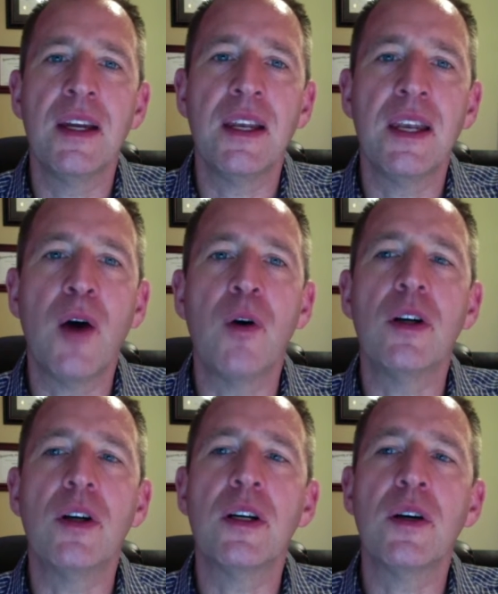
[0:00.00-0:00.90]
Now,
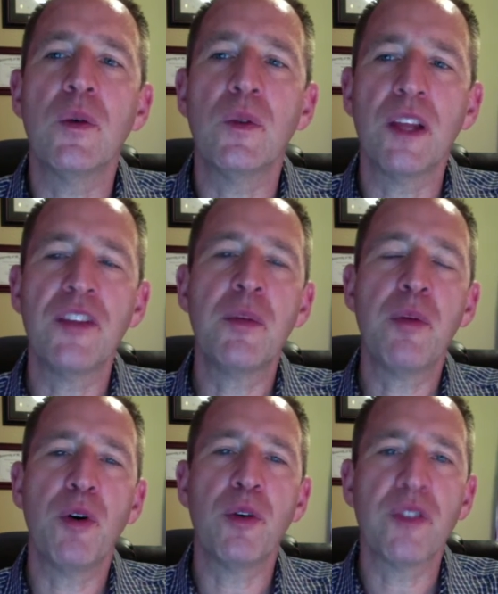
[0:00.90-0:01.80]
let's
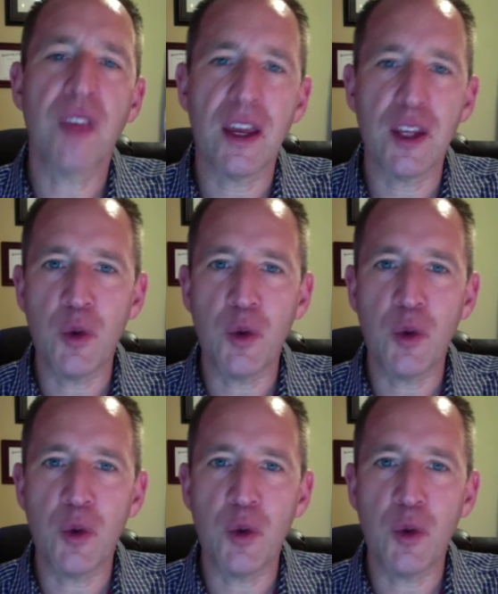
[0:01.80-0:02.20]
suppose that you